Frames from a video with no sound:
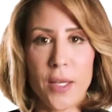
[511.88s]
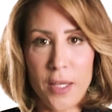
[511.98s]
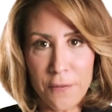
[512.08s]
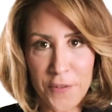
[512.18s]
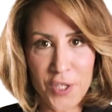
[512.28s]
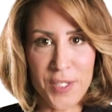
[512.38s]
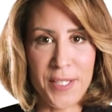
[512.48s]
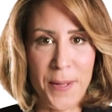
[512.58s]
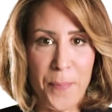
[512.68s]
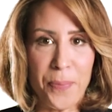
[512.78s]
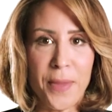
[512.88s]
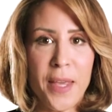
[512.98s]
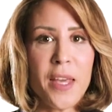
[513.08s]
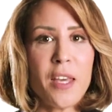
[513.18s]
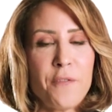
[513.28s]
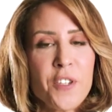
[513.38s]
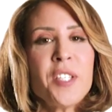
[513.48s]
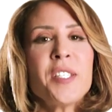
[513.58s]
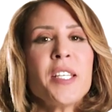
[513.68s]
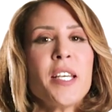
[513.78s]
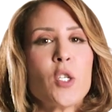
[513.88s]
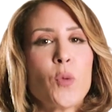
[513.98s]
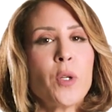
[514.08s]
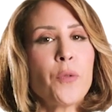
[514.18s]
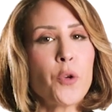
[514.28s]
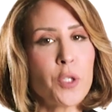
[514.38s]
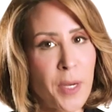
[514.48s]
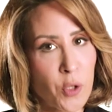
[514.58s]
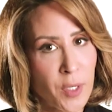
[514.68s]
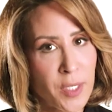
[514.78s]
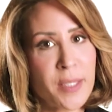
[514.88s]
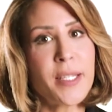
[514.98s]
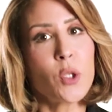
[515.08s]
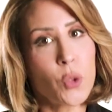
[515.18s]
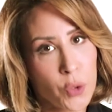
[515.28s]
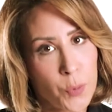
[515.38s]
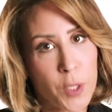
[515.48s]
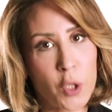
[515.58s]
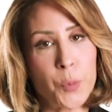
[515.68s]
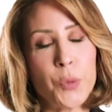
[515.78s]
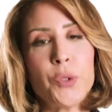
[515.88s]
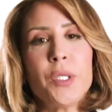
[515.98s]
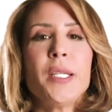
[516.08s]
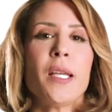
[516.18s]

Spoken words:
Efficiency. Efficiency is one of those metrics that could be computed